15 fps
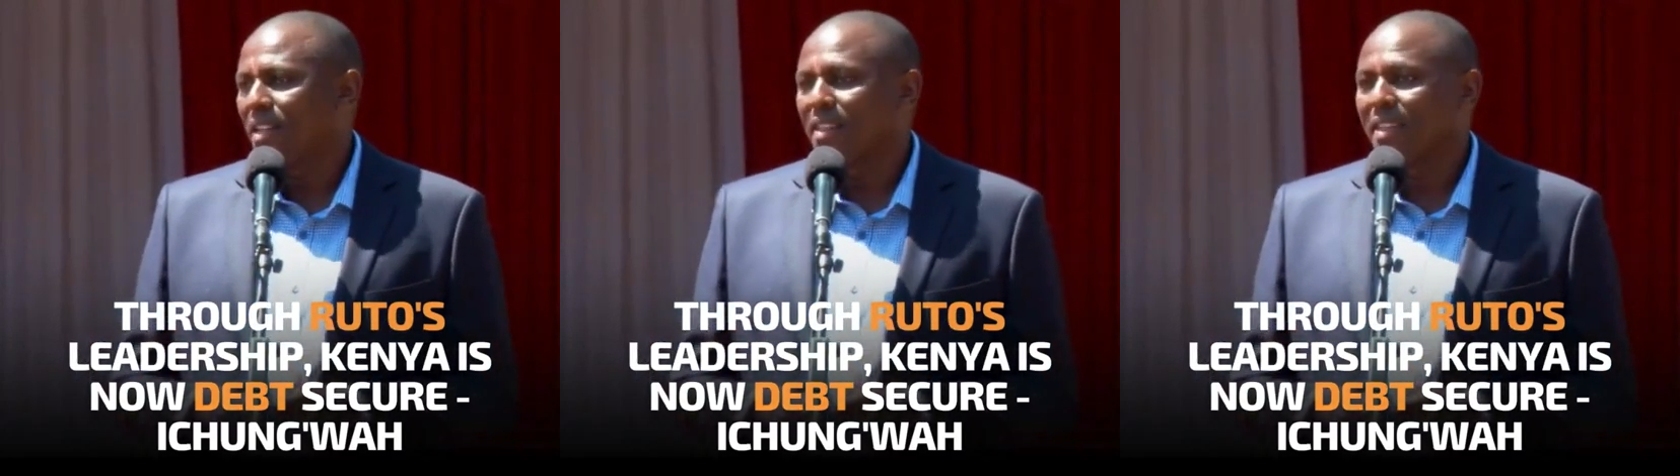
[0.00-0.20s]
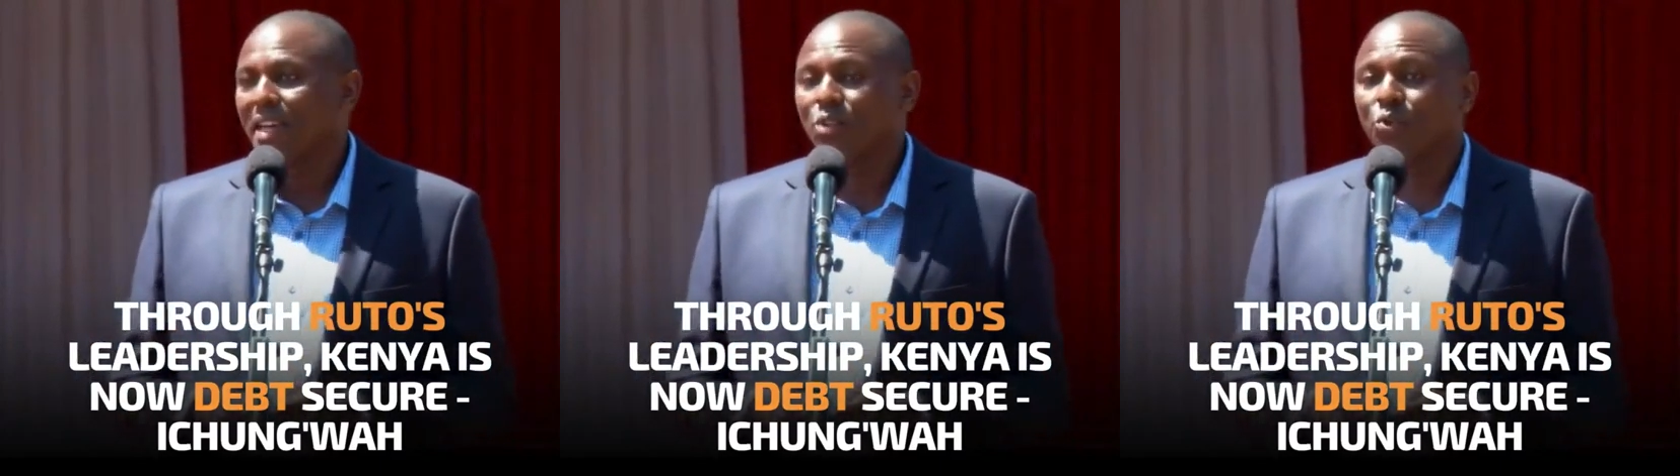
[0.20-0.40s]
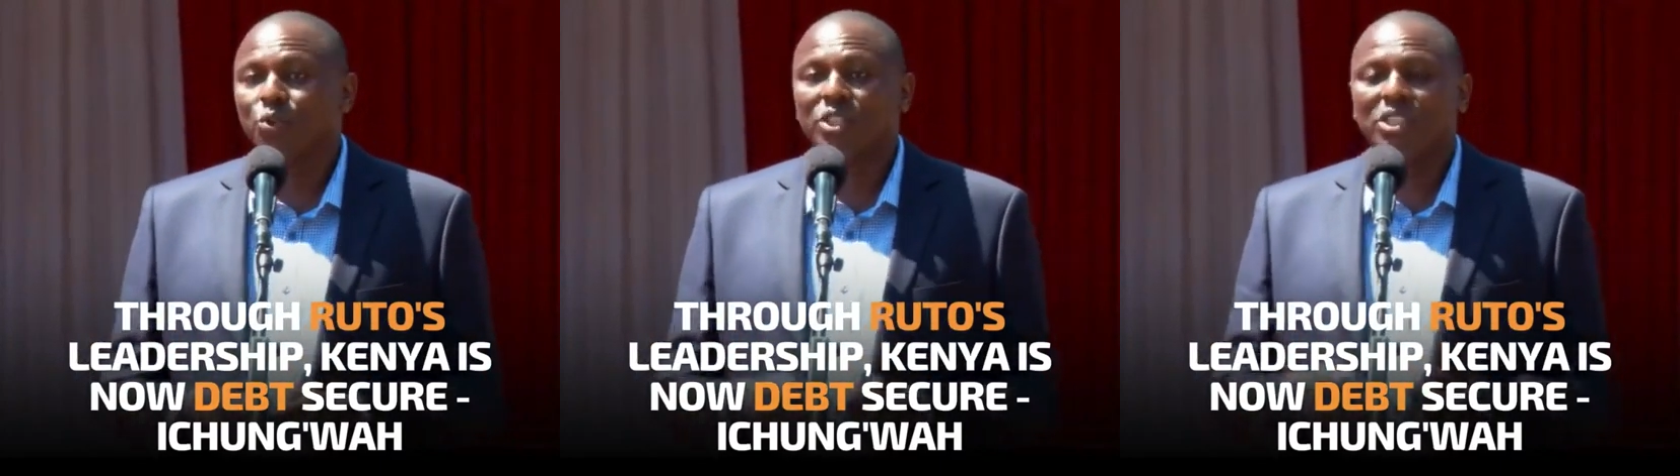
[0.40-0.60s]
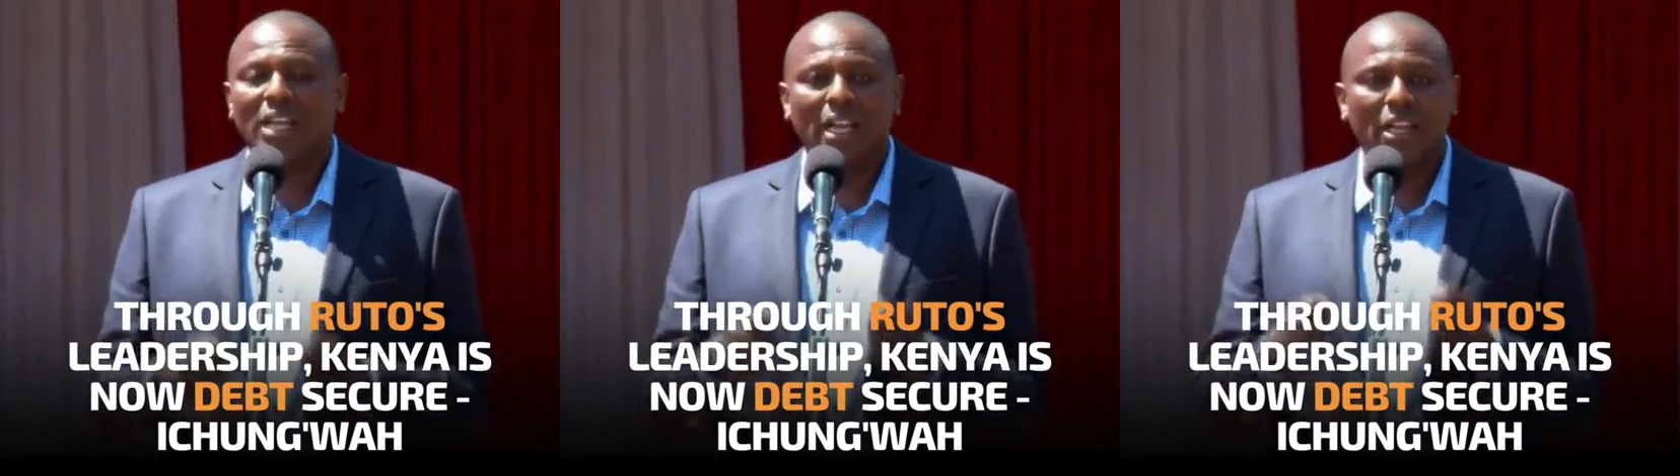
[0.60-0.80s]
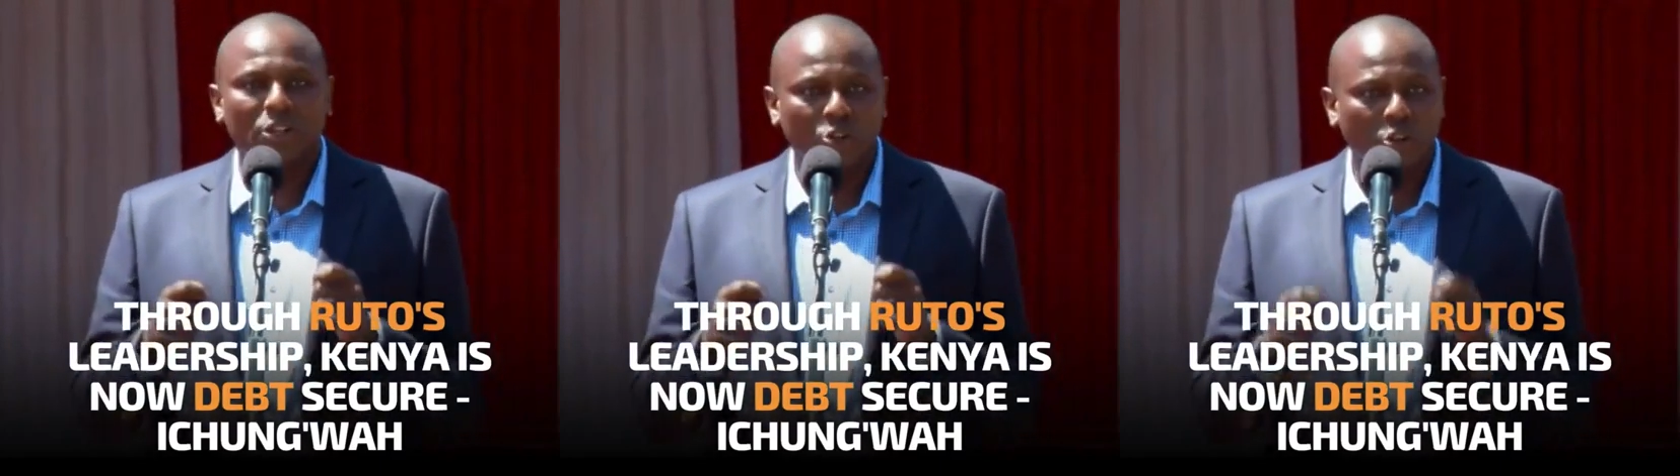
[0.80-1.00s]
that we
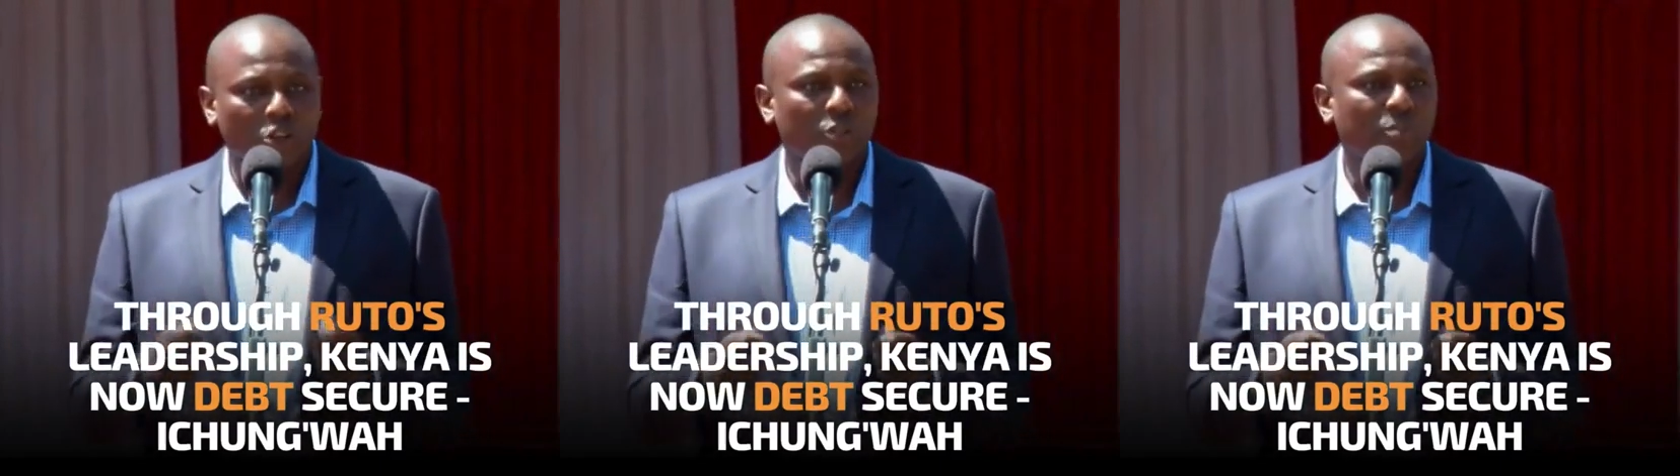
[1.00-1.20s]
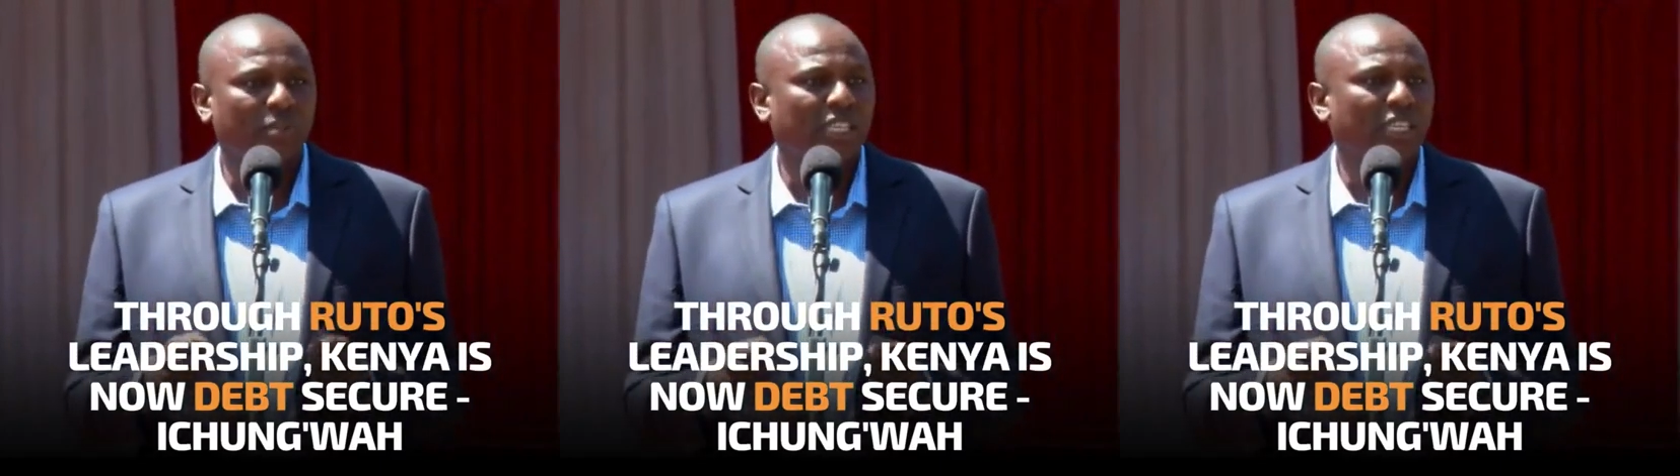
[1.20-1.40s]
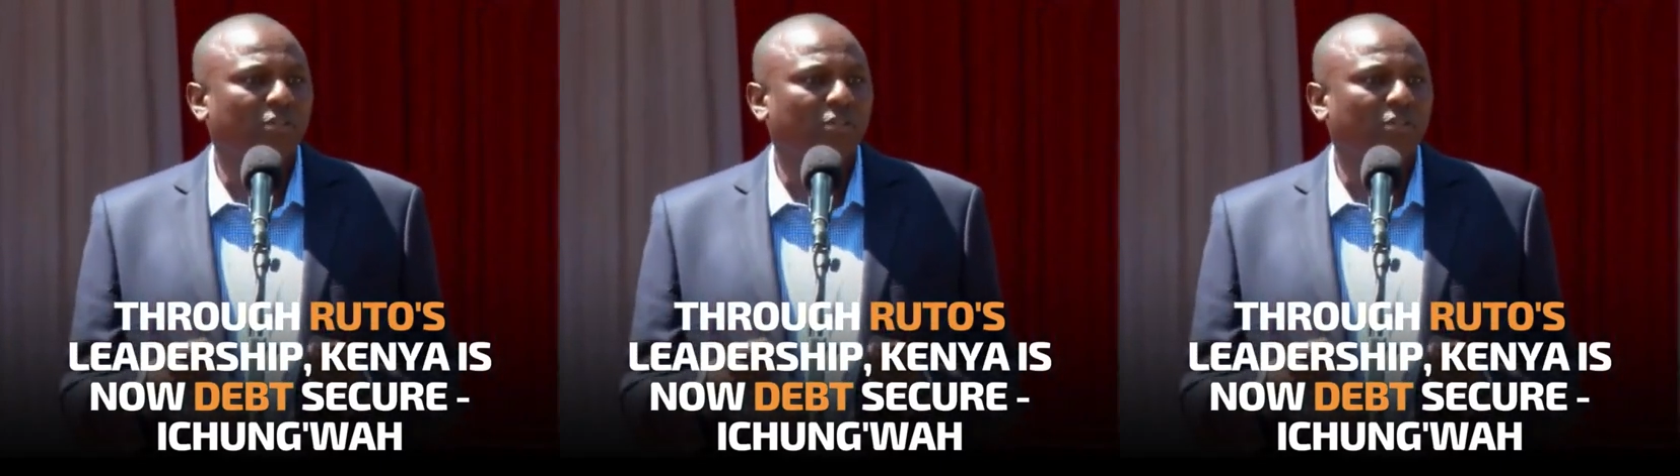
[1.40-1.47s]
shall not be